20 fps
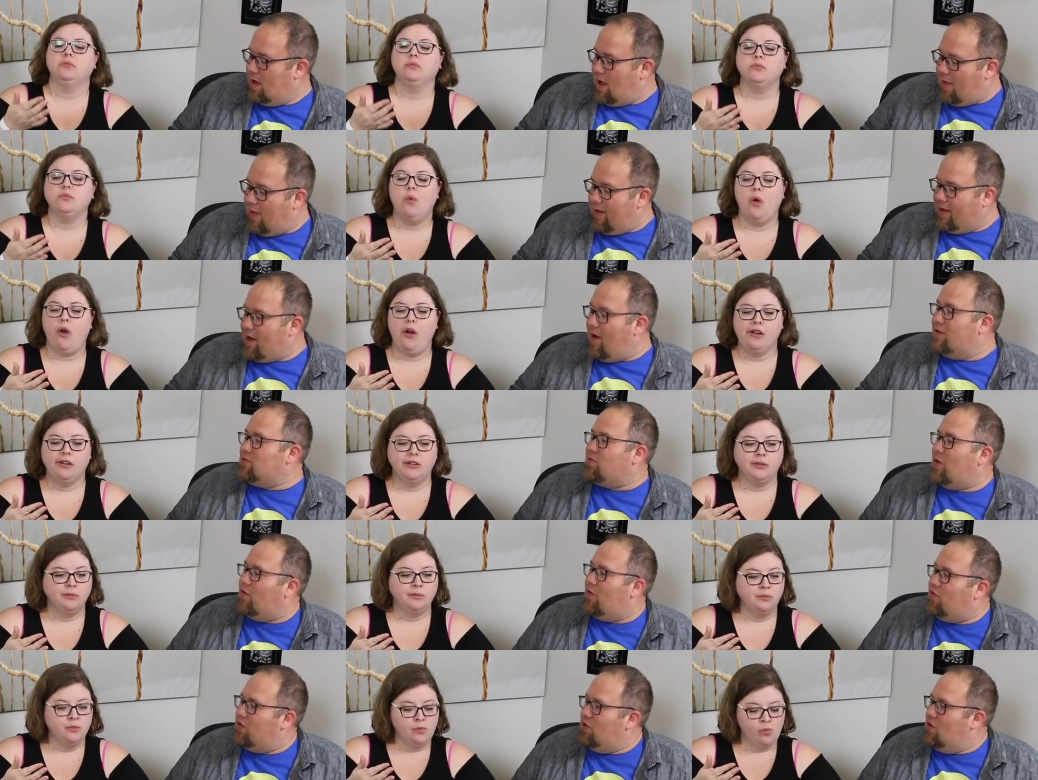Speaker 1: I like how I was
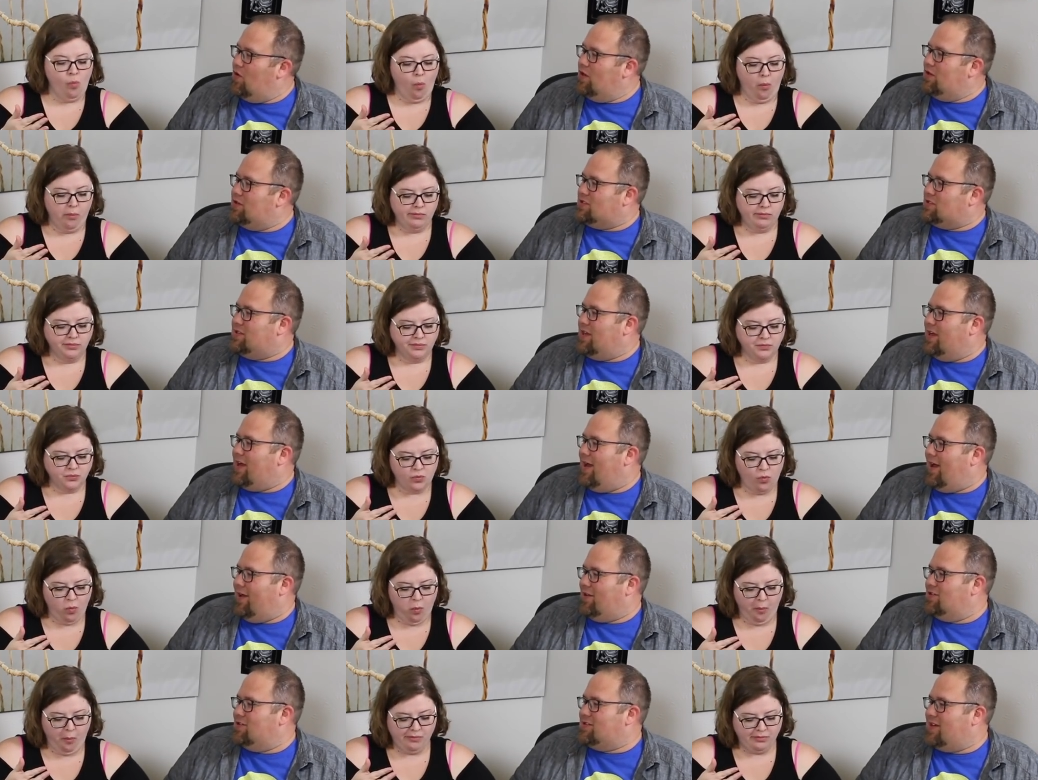waiting for you. You just dig in.
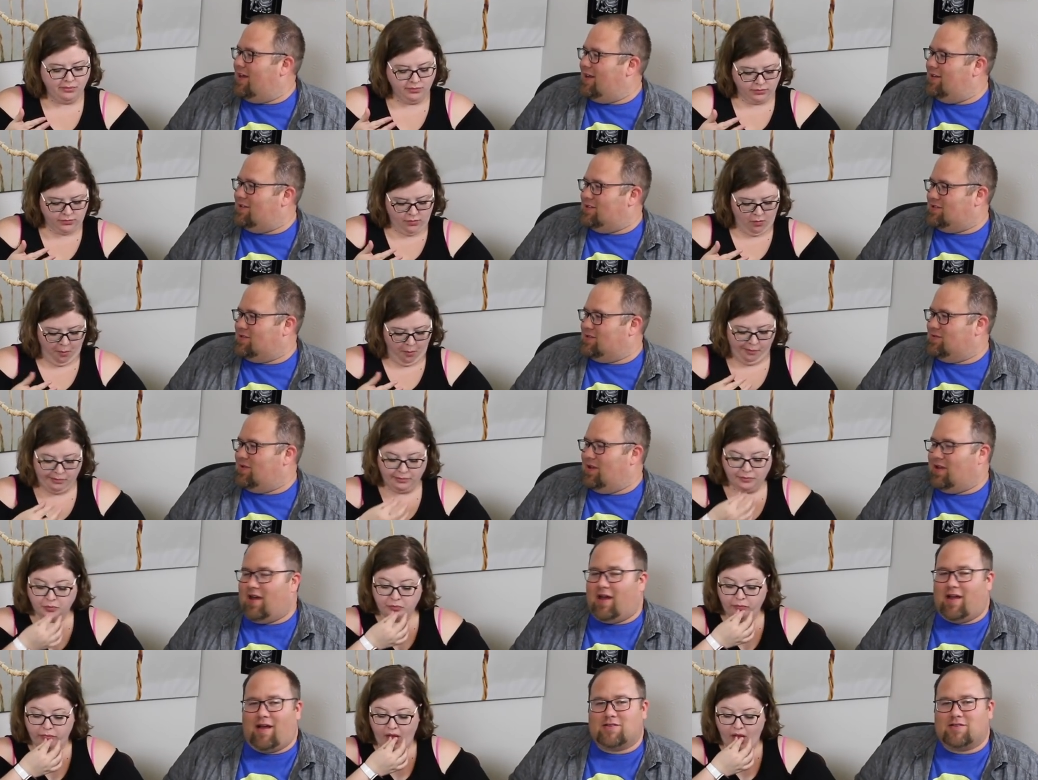I just get it and just.
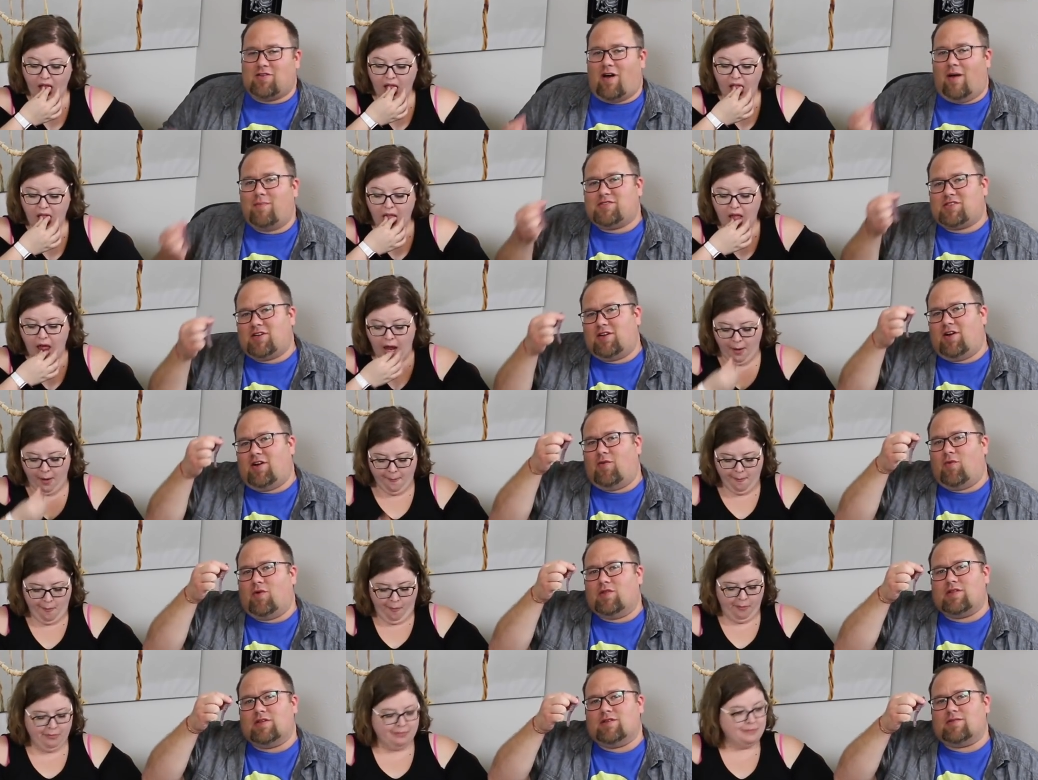Like, so I'm sitting here
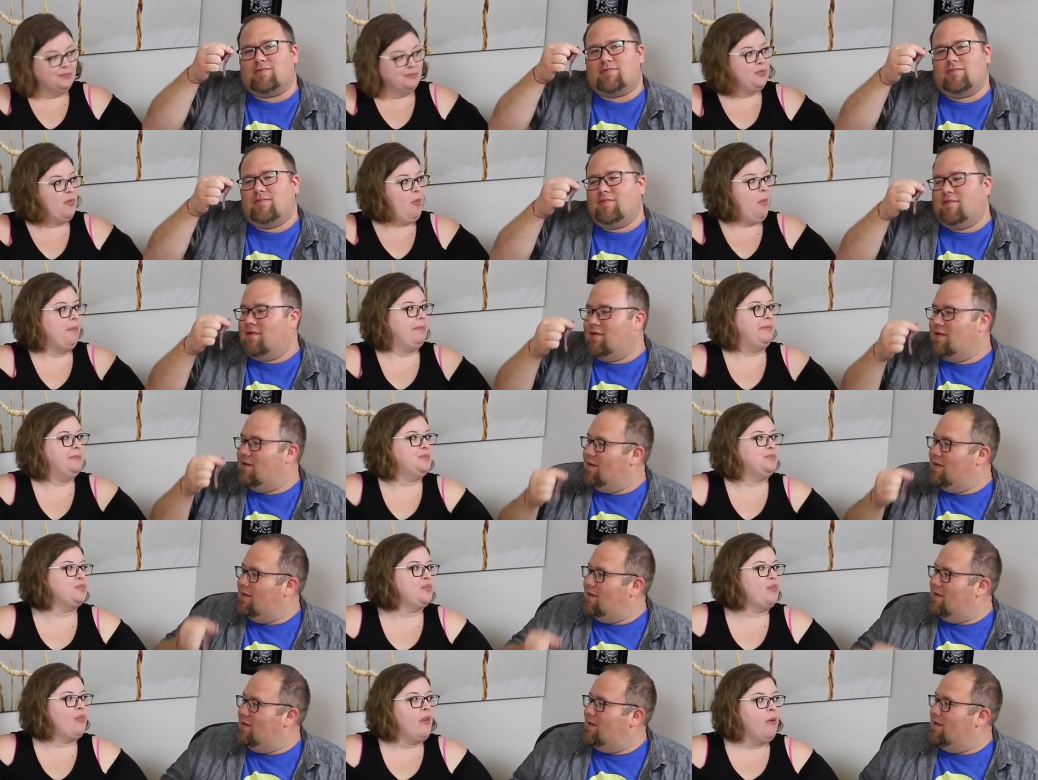with the.
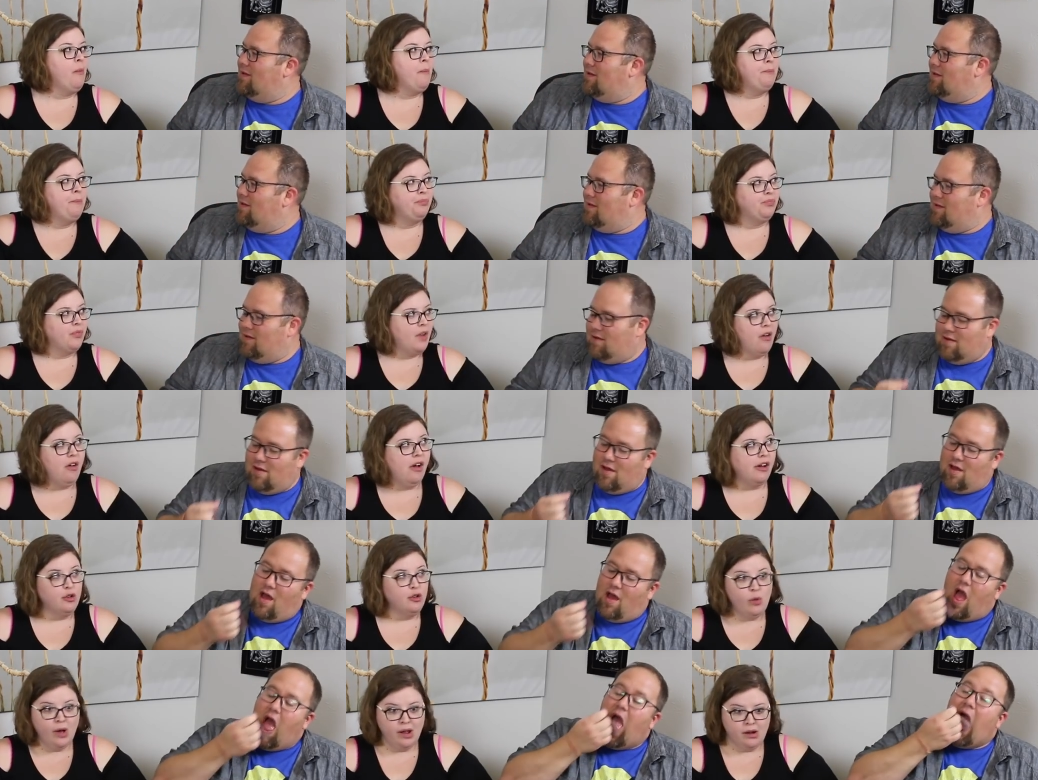
Speaker 2: Oh,
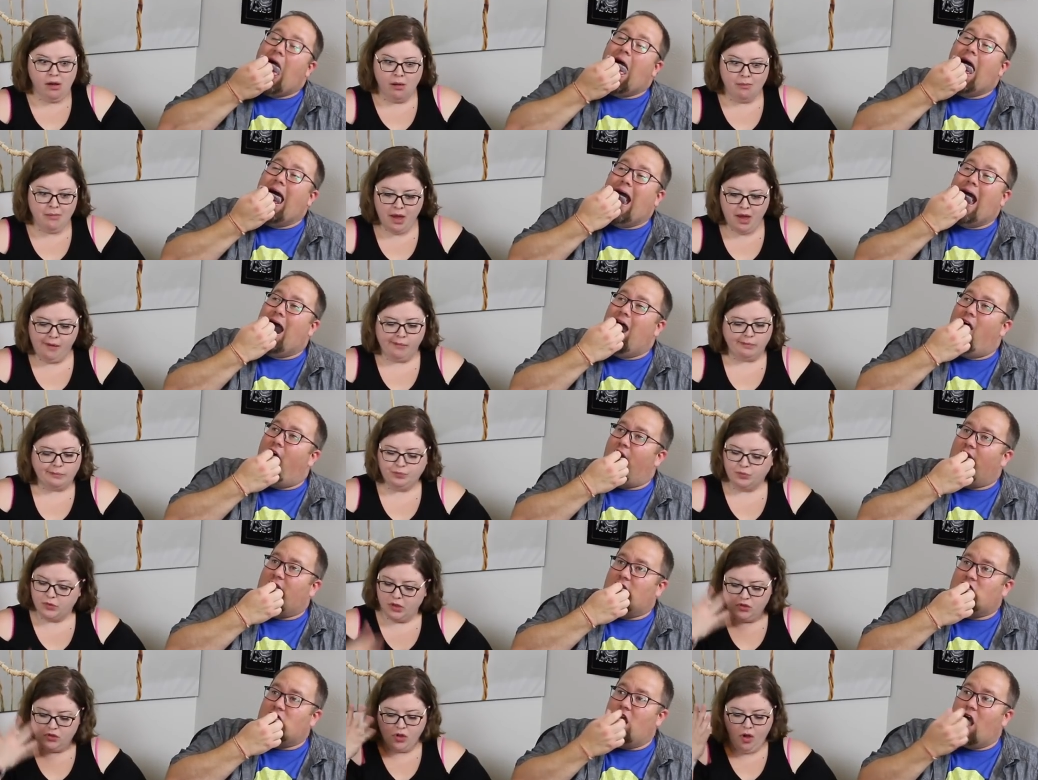you're waiting on me.
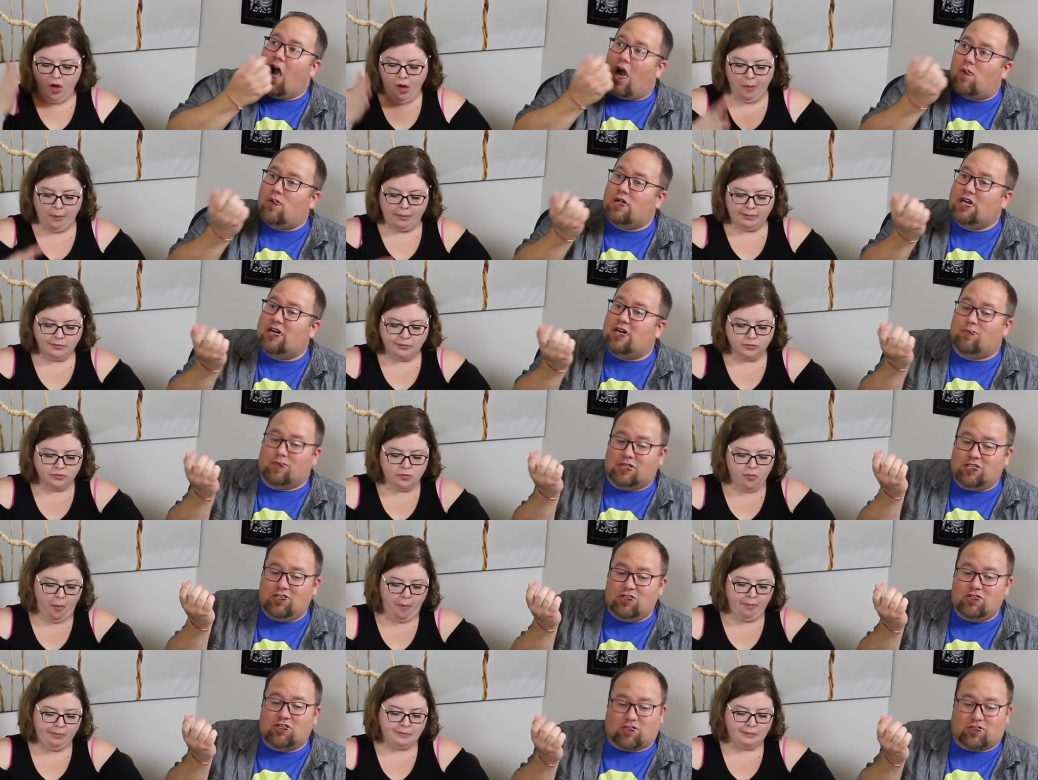
Speaker 1: That's yeah, well, I am.
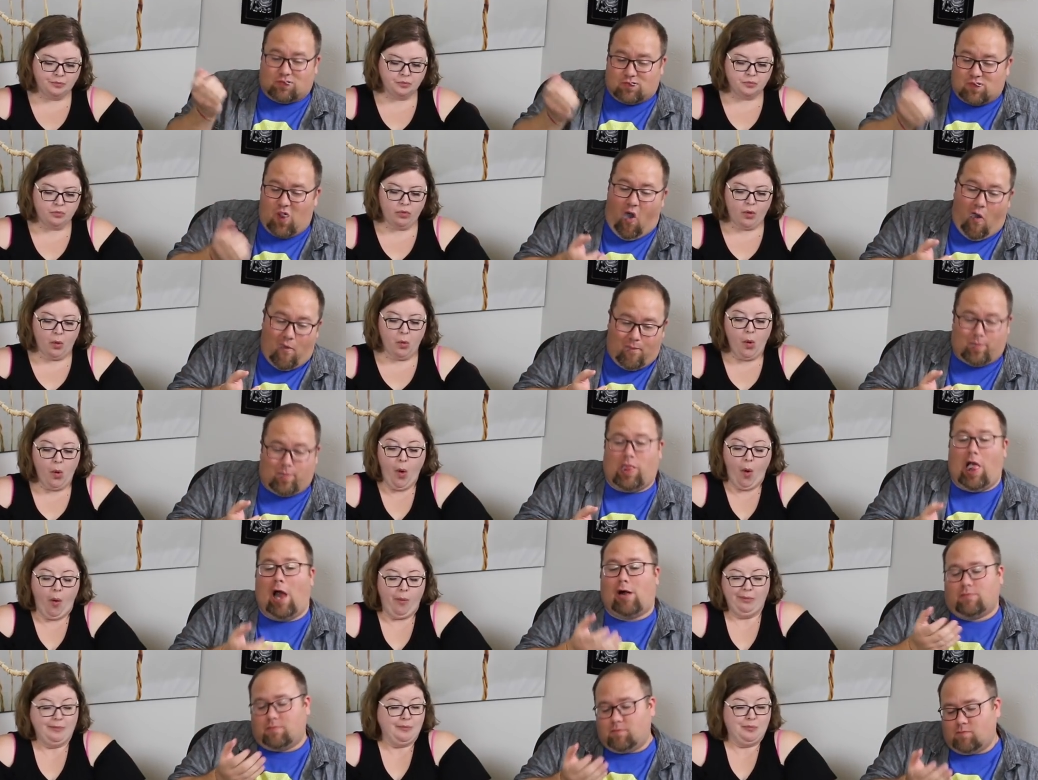Like, just.
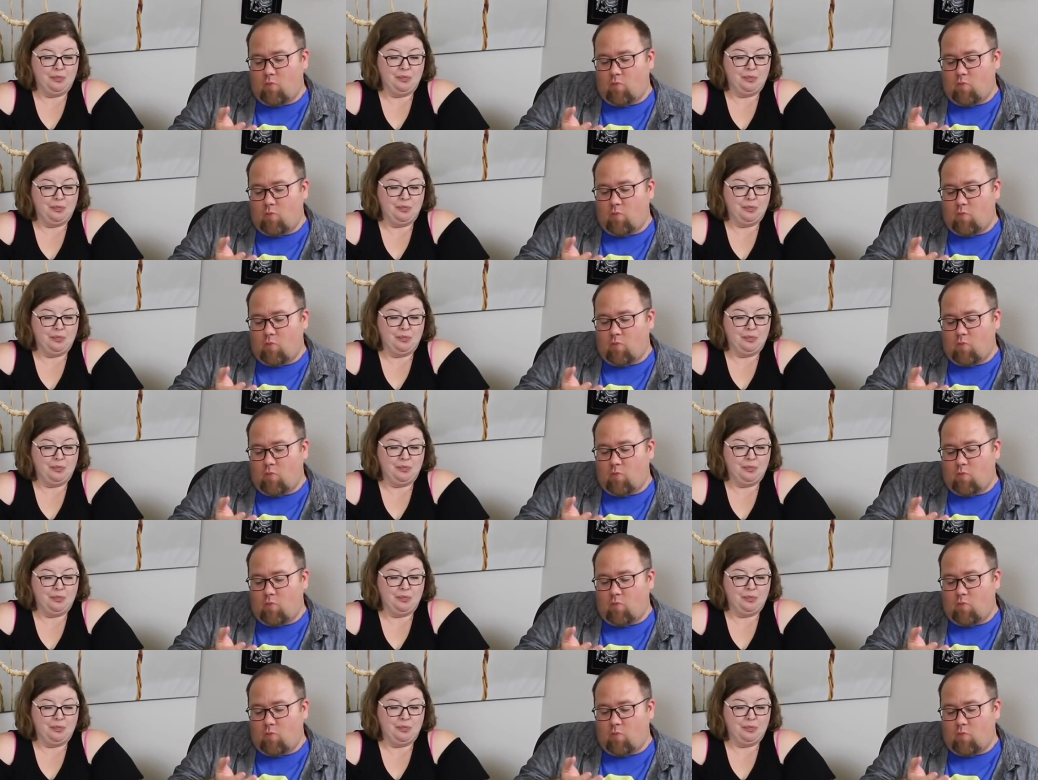Woo.